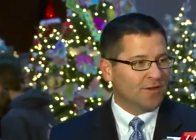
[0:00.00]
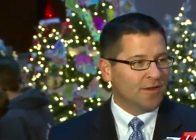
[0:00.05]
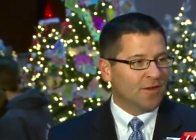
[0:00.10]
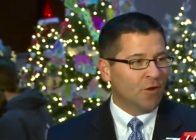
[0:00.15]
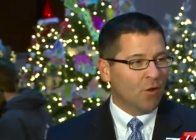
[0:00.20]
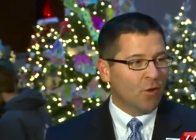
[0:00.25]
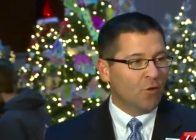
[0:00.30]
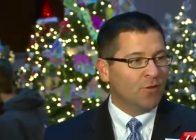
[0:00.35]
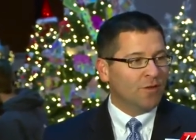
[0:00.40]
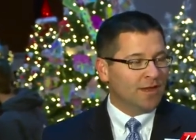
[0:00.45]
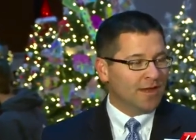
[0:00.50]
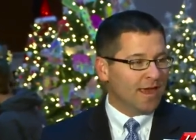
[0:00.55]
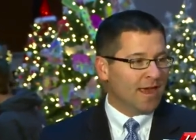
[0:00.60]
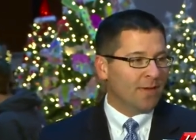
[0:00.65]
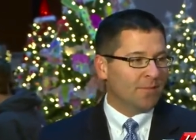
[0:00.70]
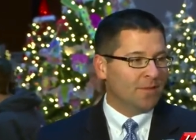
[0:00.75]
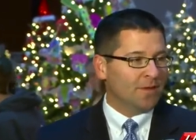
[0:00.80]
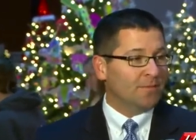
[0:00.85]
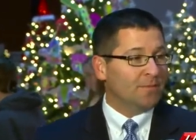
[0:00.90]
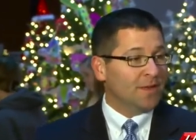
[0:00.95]
that only
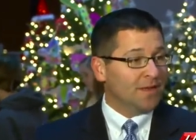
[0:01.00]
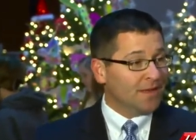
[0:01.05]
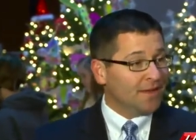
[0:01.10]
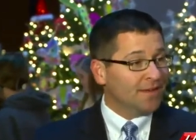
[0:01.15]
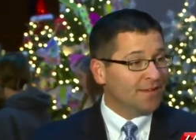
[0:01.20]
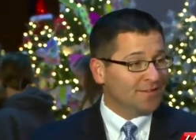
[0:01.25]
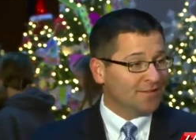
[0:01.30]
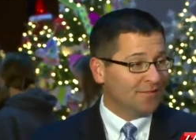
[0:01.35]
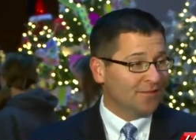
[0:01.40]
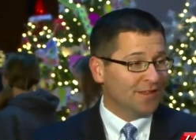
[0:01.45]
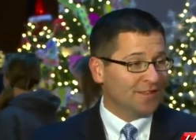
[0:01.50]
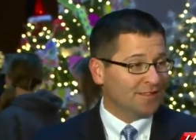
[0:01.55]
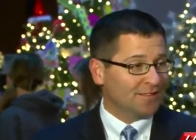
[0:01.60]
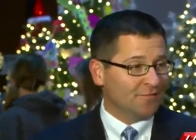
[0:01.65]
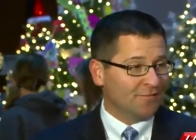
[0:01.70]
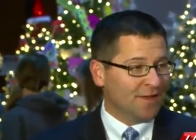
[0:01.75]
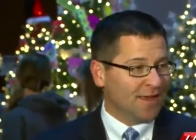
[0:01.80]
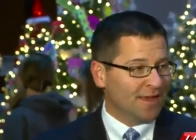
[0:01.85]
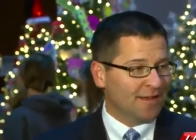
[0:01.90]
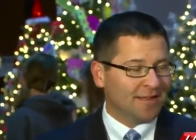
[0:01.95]
happen because of this
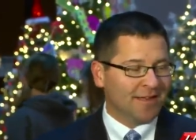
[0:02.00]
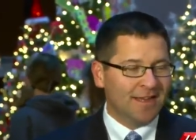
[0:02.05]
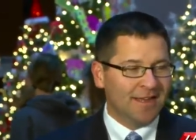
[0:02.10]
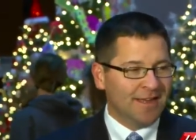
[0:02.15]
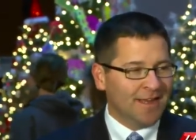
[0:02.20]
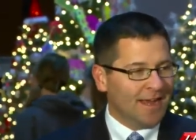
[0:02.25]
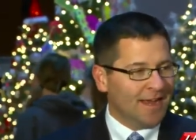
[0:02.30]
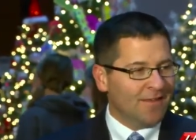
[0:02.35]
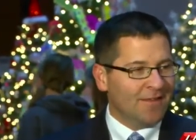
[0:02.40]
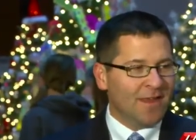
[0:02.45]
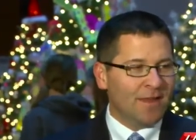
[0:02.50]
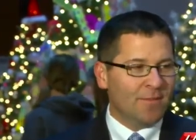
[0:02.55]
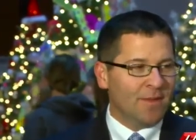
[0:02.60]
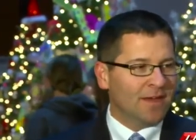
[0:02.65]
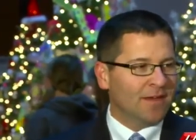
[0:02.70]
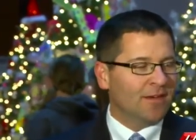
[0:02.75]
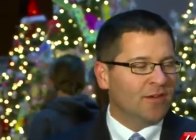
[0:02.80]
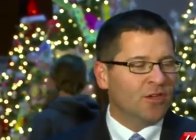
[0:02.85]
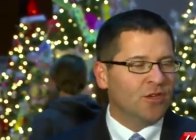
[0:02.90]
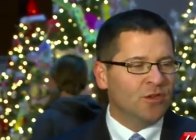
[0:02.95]
event. And they
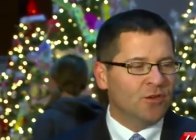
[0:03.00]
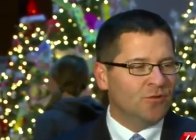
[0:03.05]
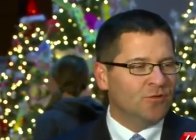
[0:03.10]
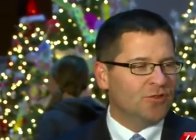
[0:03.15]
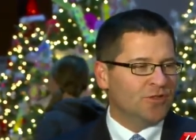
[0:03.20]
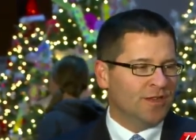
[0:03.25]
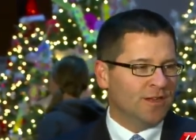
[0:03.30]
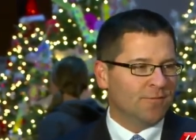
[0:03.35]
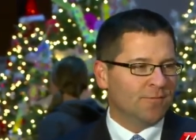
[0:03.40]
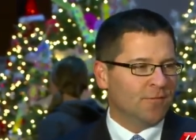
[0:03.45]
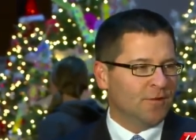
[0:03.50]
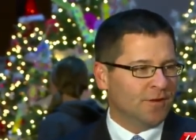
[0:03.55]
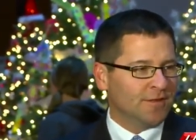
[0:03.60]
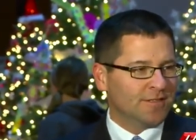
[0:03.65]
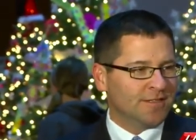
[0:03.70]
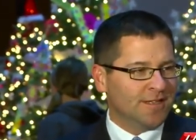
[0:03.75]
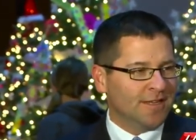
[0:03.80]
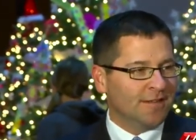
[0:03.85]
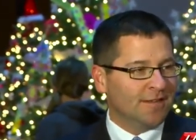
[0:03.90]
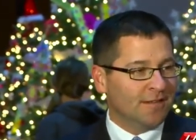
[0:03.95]
make a huge
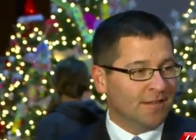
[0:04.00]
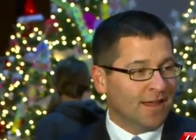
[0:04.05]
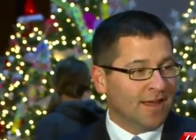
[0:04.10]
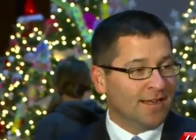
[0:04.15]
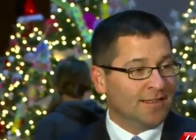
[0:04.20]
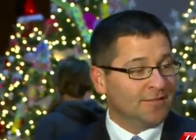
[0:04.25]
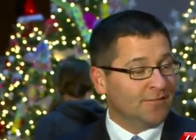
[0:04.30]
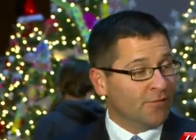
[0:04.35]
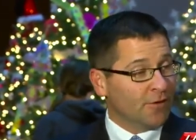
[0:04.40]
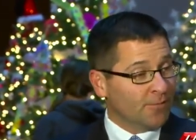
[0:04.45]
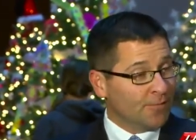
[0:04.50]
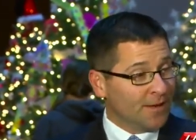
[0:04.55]
difference in the lives of our